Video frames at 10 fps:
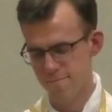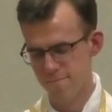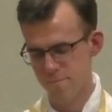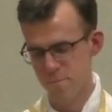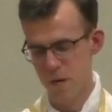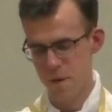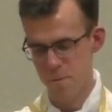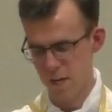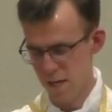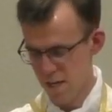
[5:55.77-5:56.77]

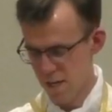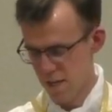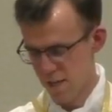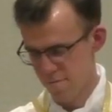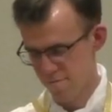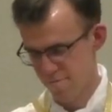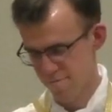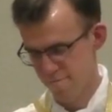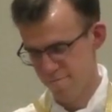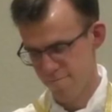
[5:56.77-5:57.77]
Maybe
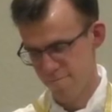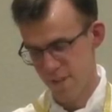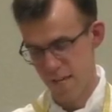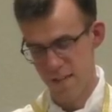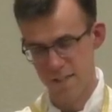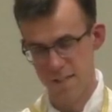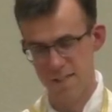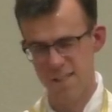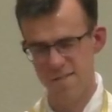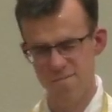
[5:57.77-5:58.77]

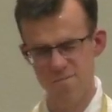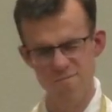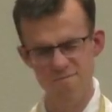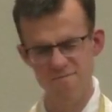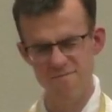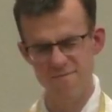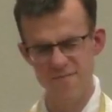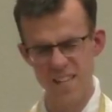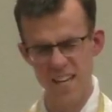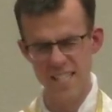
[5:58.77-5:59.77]
it's
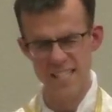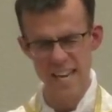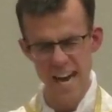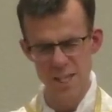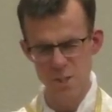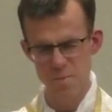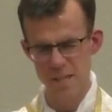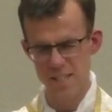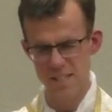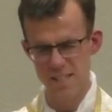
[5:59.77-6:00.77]
an
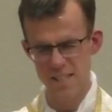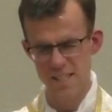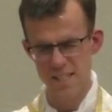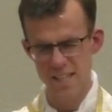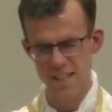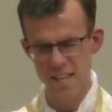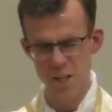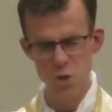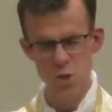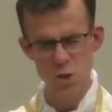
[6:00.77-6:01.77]
attachment that
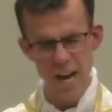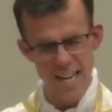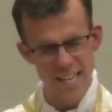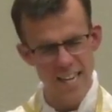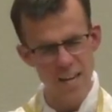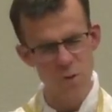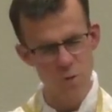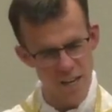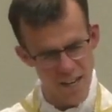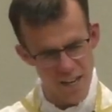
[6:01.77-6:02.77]
you tried to get
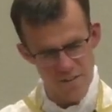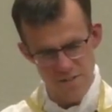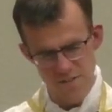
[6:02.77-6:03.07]
rid of